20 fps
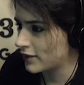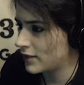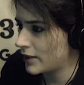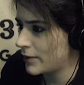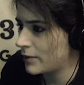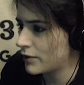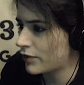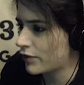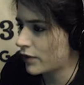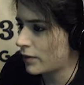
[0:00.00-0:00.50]

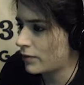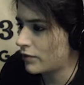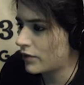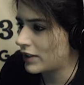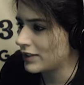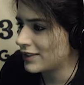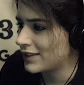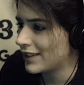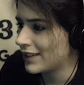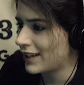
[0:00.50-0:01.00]
Seems from
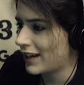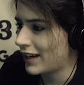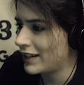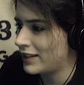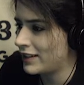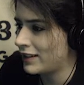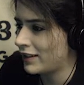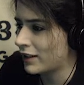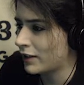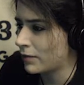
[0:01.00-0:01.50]
rustic
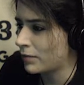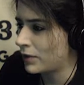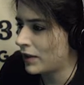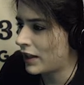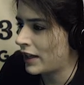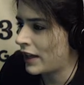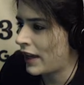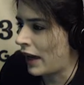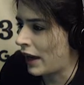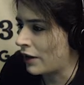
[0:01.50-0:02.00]
idyllic
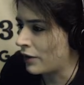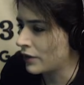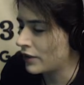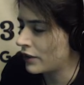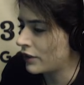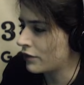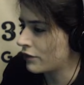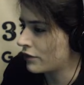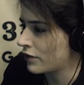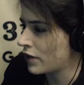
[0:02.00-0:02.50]
play out
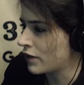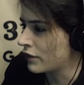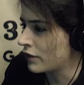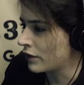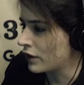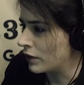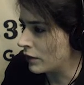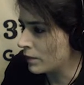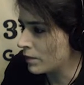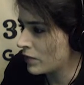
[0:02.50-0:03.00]
in front
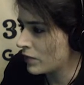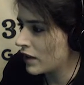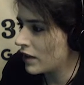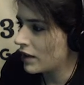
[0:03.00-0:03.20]
of you.